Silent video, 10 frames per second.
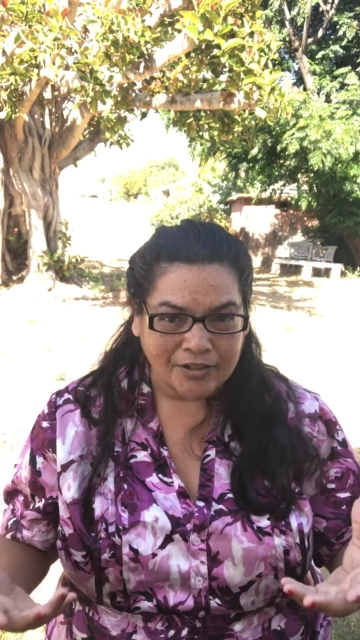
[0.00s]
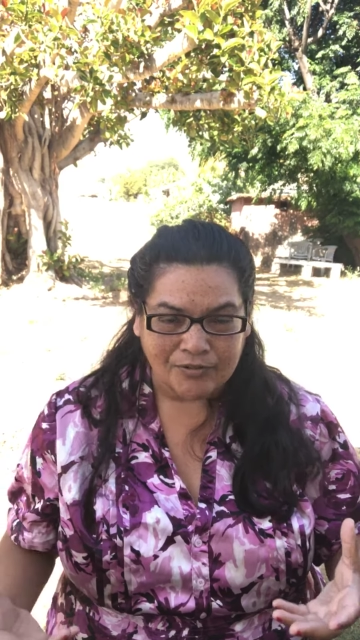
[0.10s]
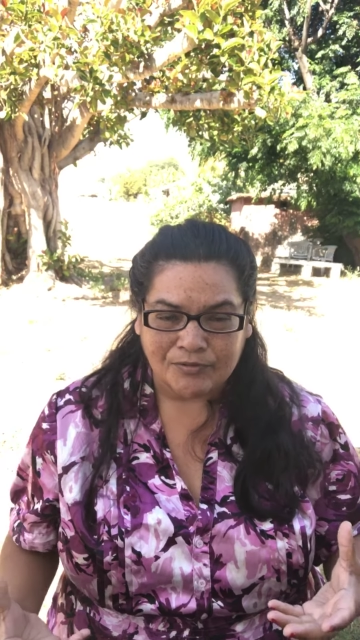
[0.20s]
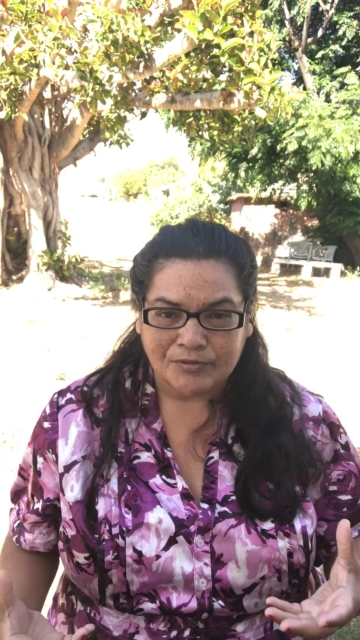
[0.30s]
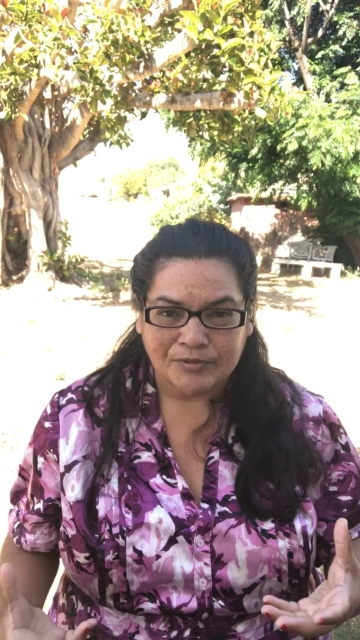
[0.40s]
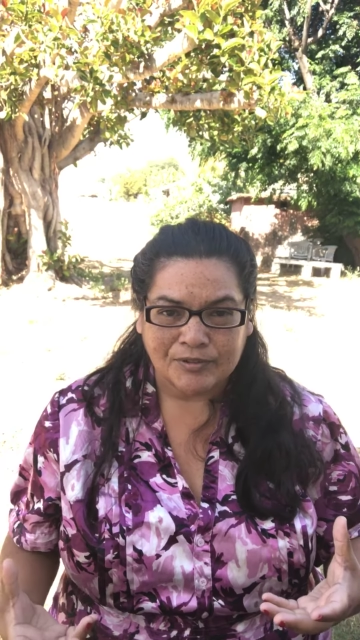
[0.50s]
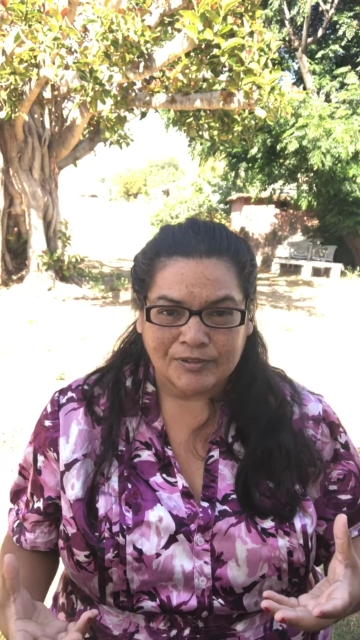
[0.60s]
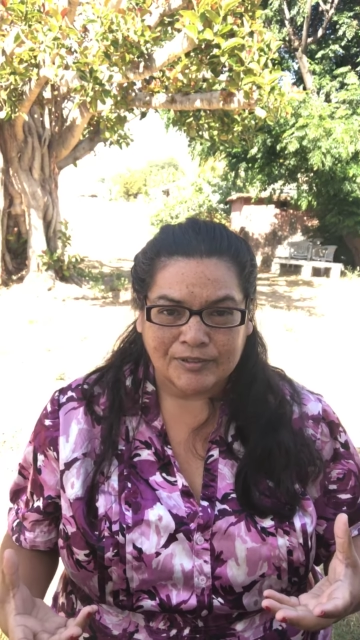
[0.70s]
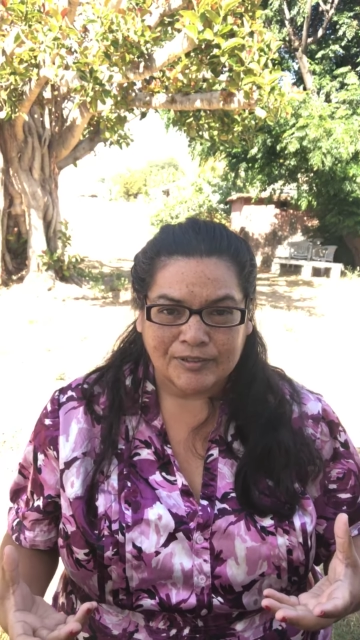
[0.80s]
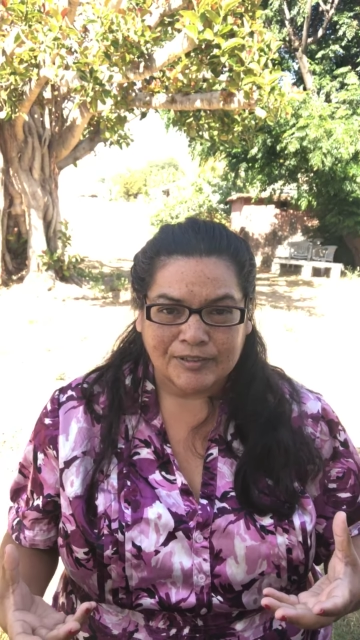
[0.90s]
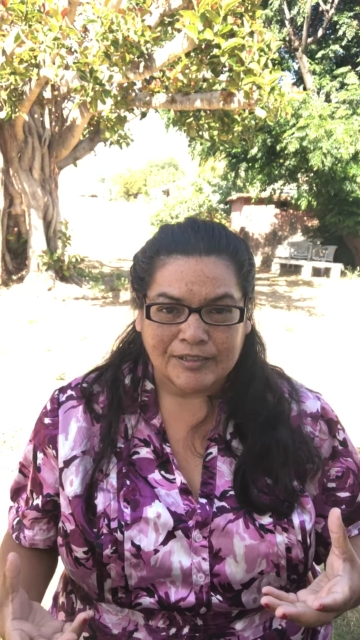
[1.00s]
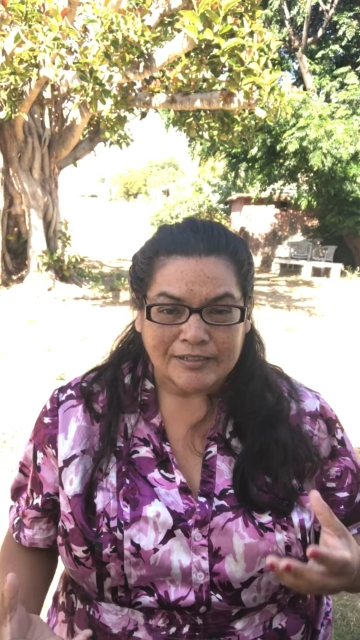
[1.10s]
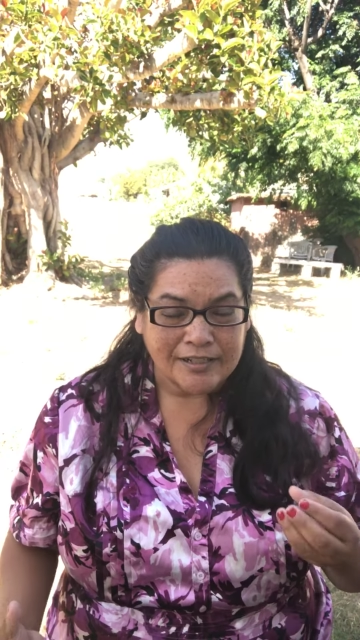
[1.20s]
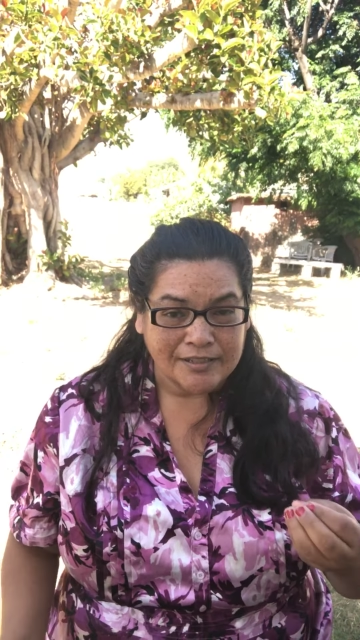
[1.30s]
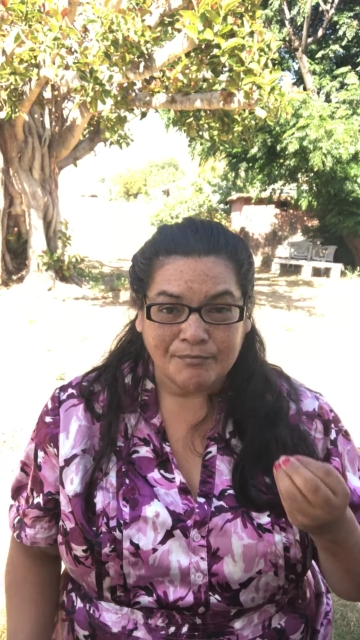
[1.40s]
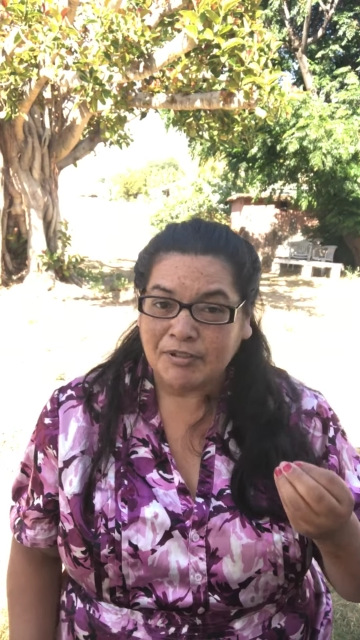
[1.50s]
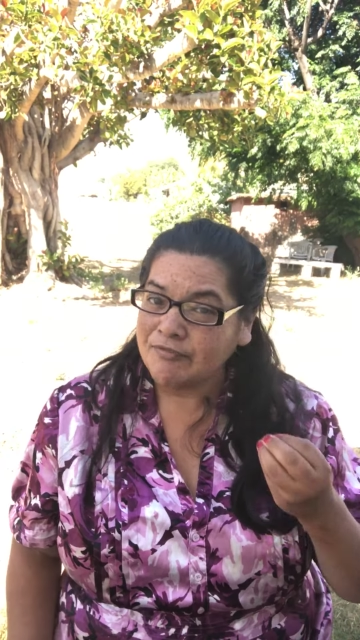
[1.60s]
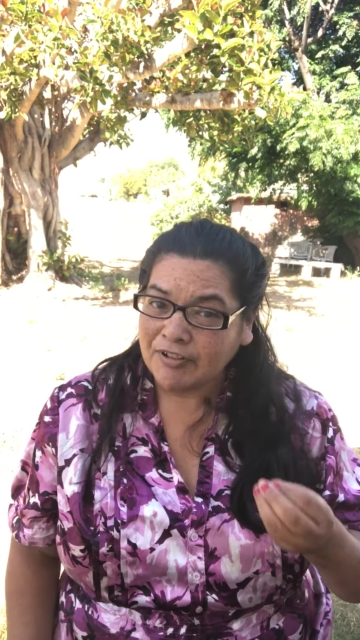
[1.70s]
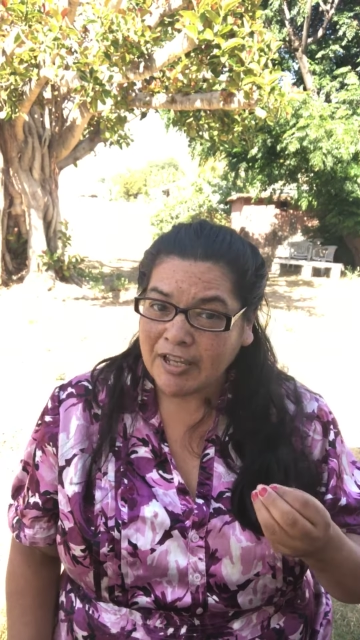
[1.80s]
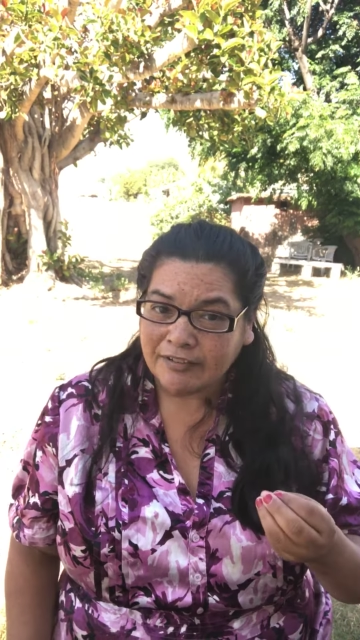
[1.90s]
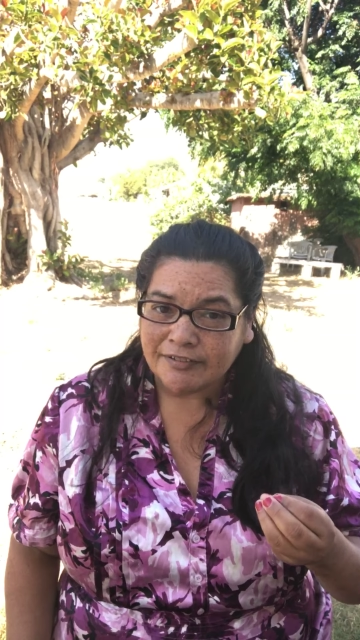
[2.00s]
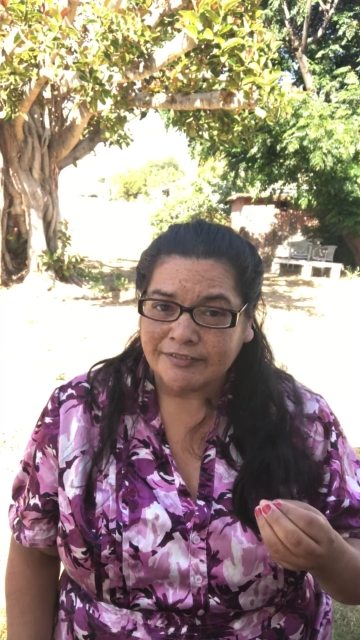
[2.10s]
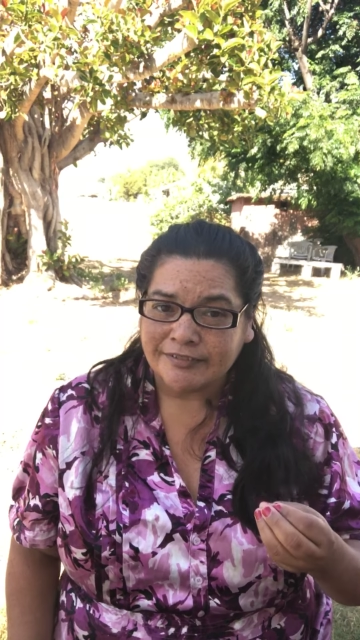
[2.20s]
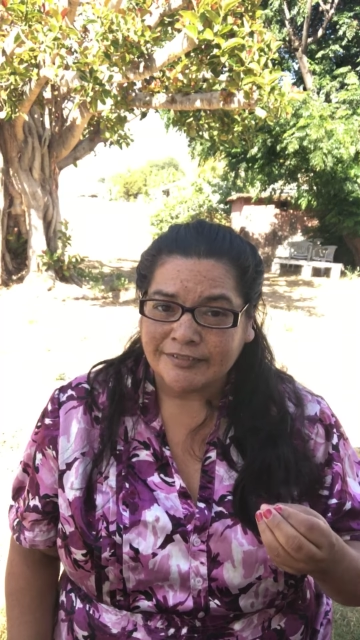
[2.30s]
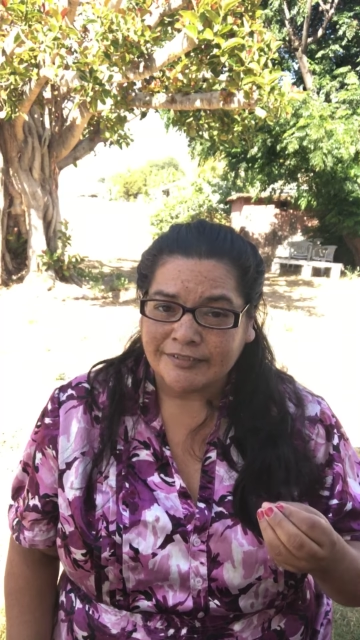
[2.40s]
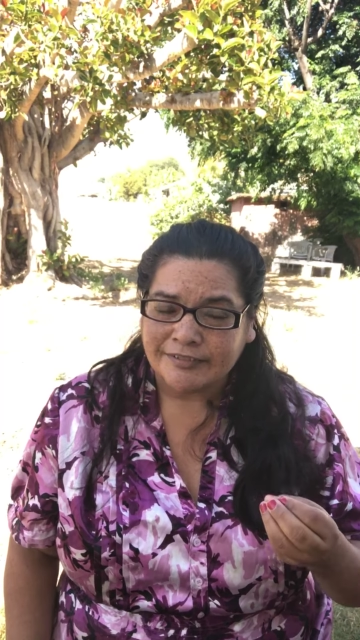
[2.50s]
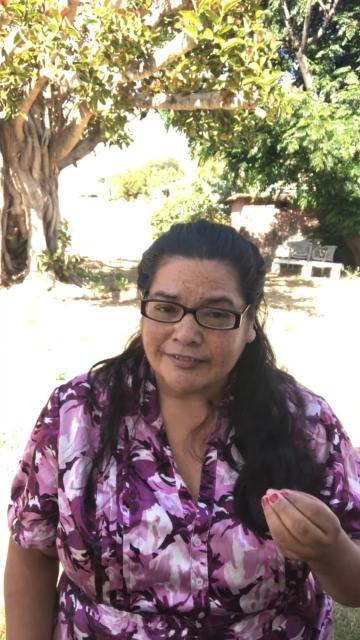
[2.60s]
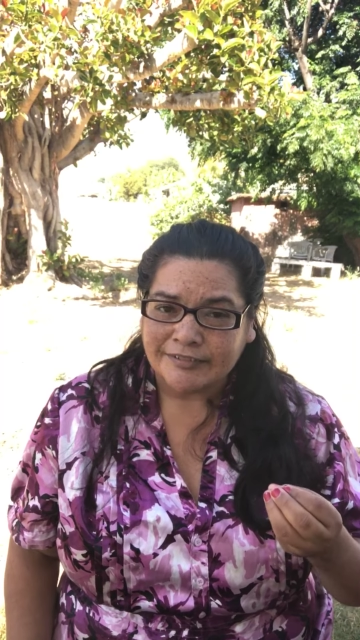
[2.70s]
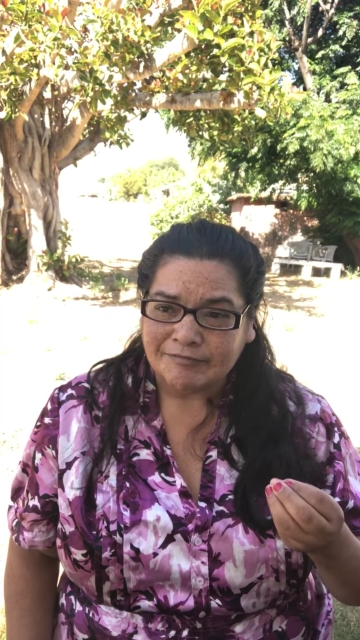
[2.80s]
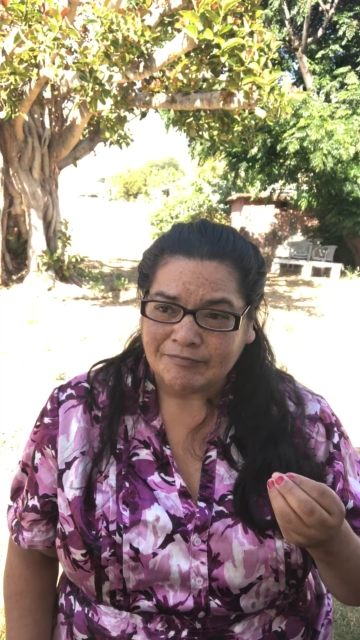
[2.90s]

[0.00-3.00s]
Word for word: to let it go. Doesn't mean to forget.